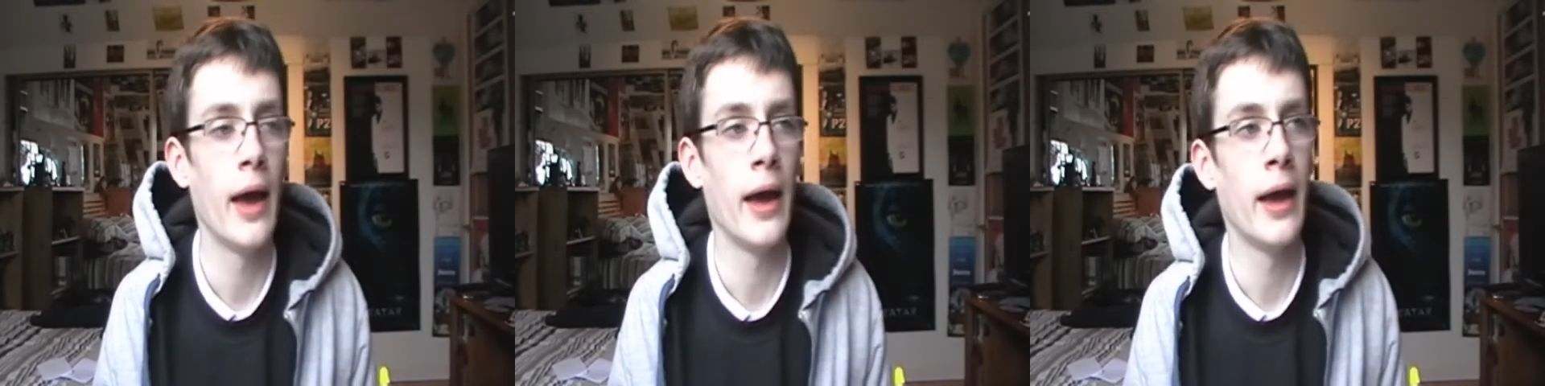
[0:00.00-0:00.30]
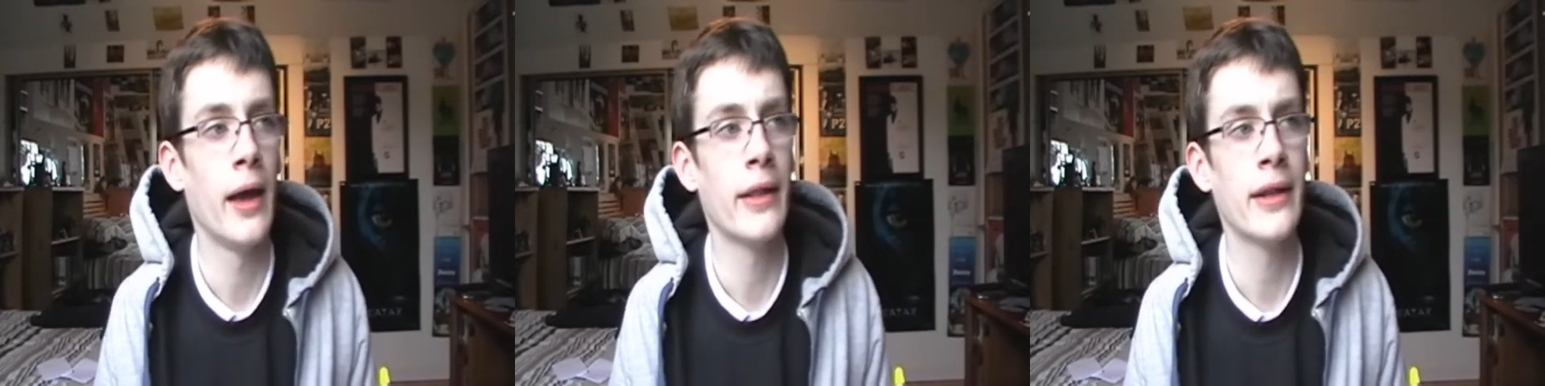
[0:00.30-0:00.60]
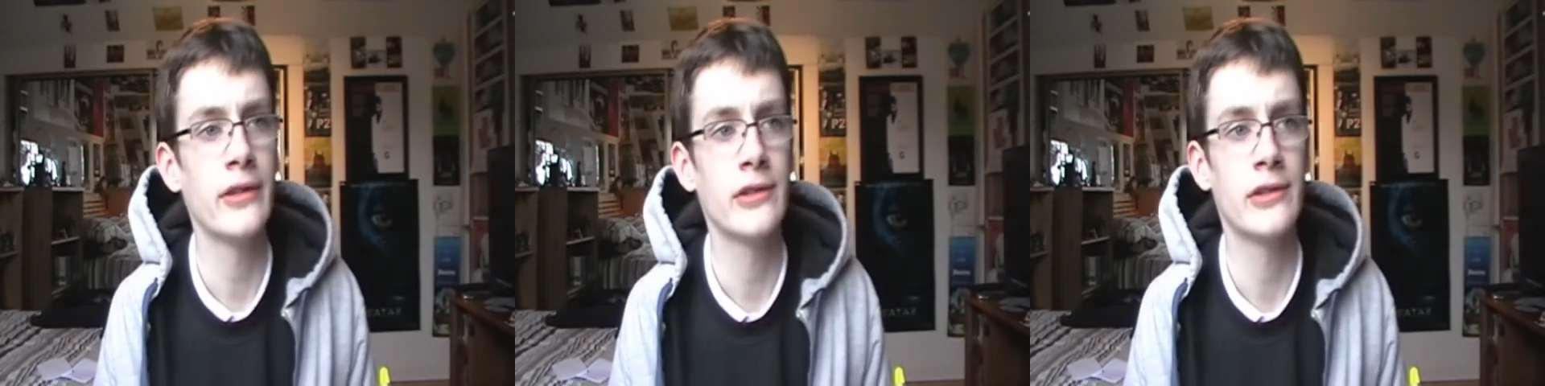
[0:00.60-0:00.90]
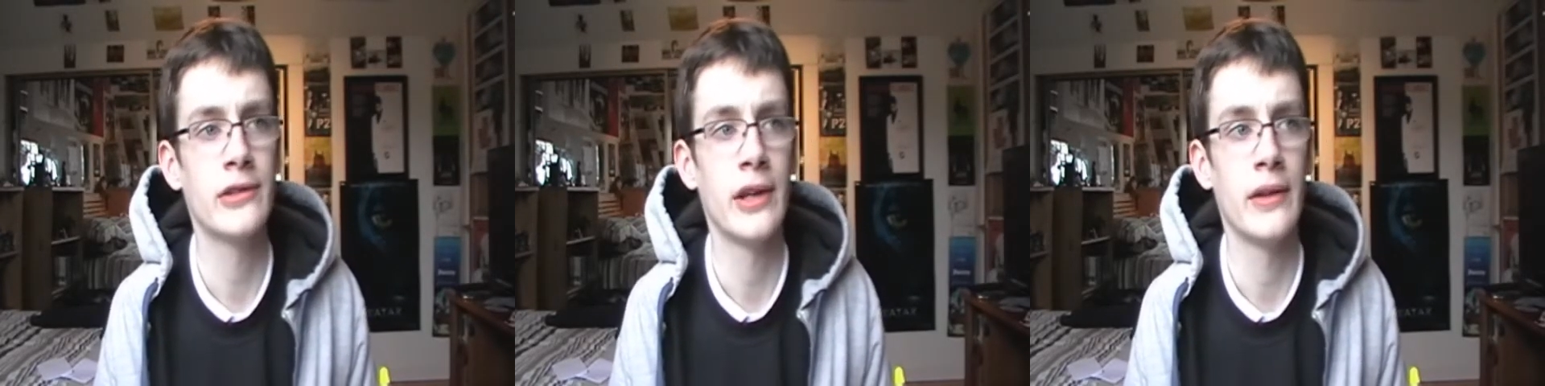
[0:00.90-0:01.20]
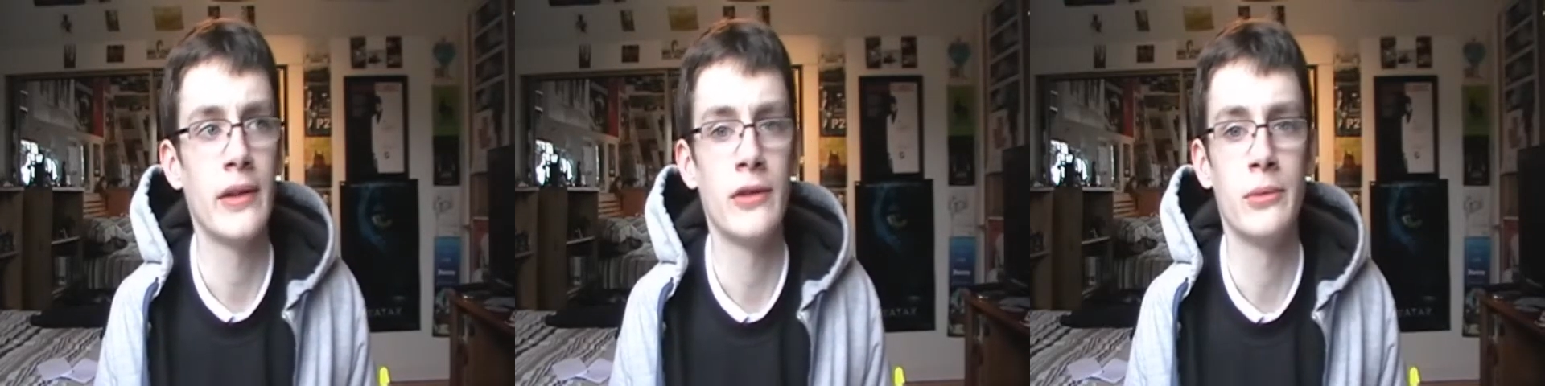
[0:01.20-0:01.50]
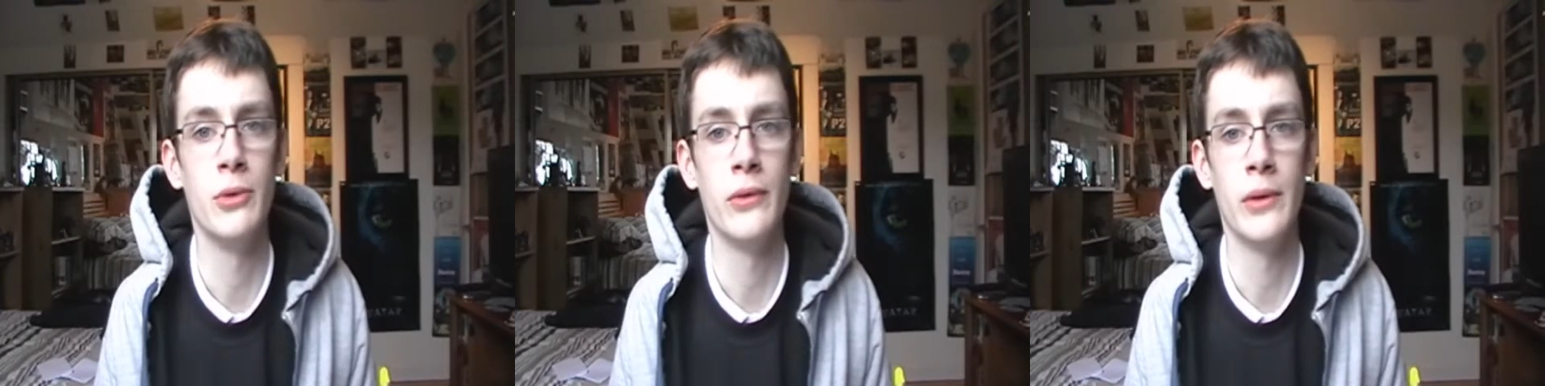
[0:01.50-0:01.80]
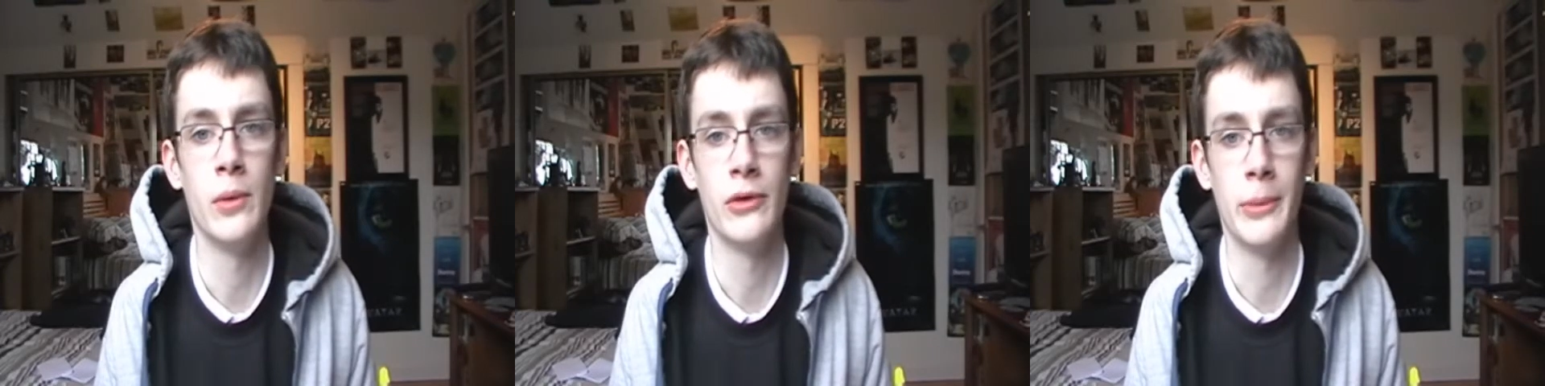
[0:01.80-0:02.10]
Let's just say that this
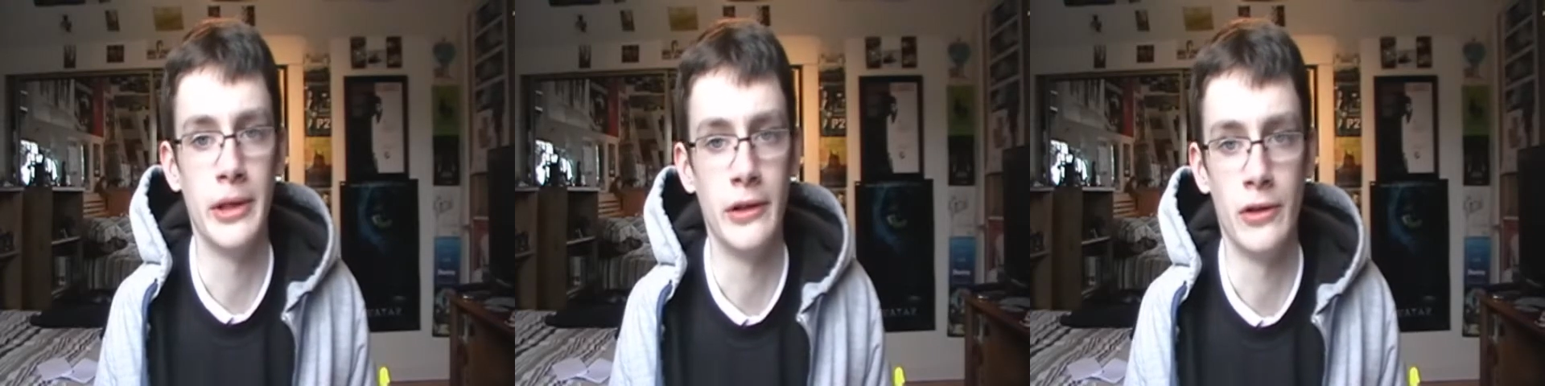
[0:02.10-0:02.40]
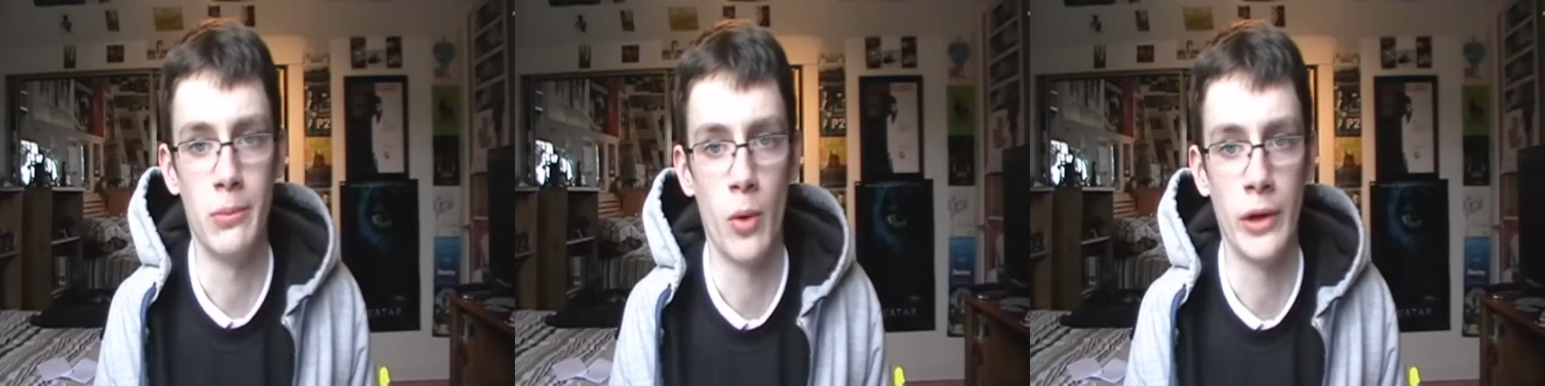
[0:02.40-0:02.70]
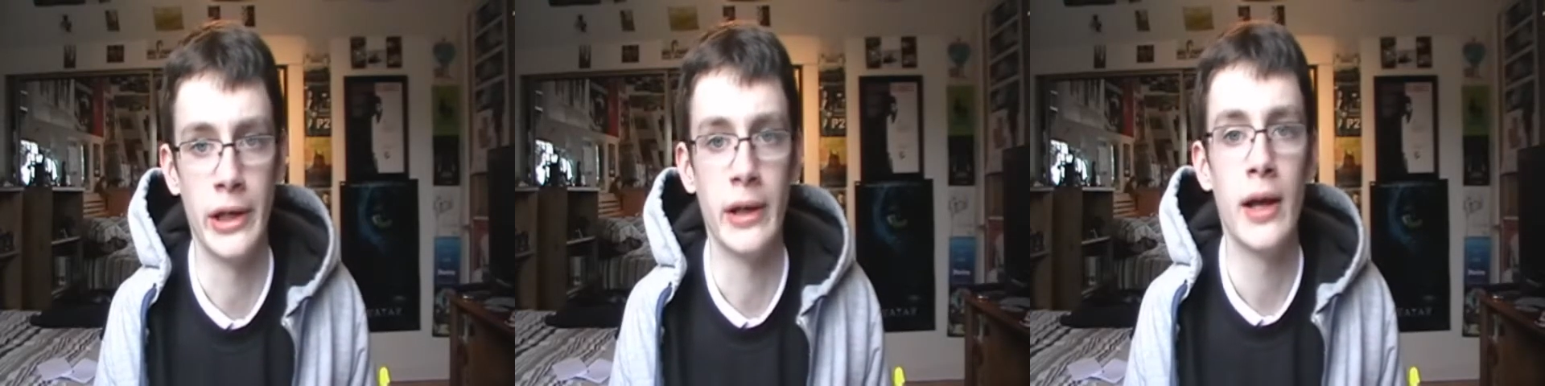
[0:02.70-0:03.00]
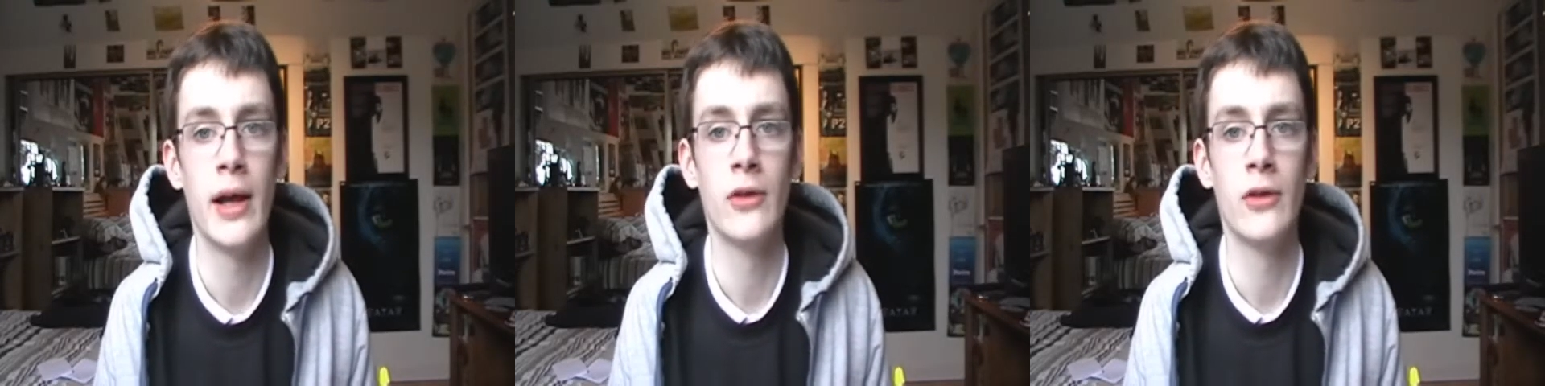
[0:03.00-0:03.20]
movie was a bit disappointing.